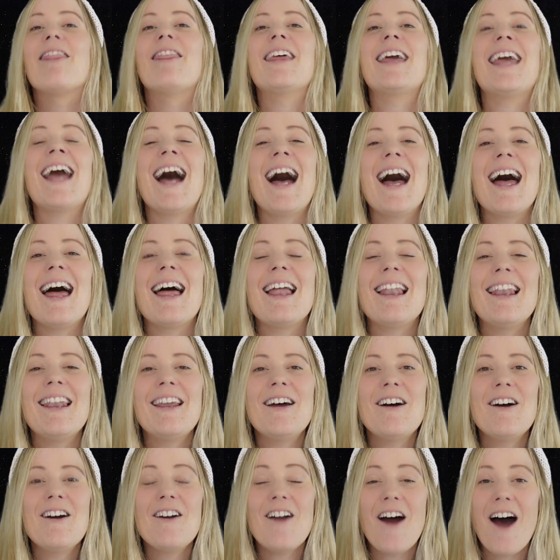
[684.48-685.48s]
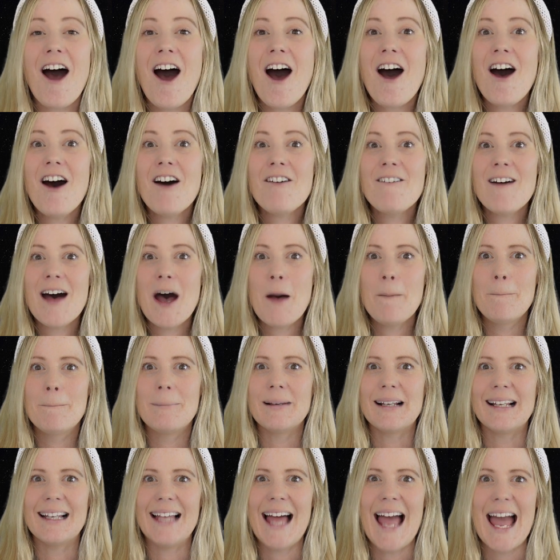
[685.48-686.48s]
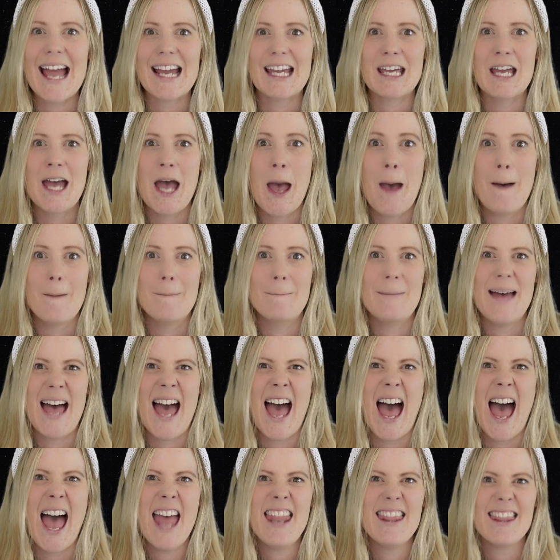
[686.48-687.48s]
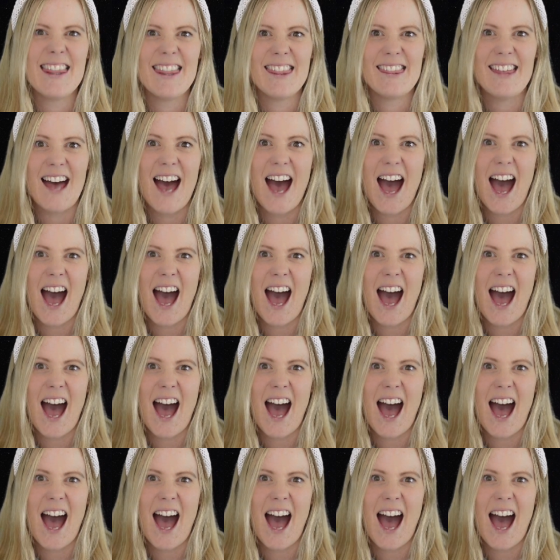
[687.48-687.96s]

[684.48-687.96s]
the color of a black panther.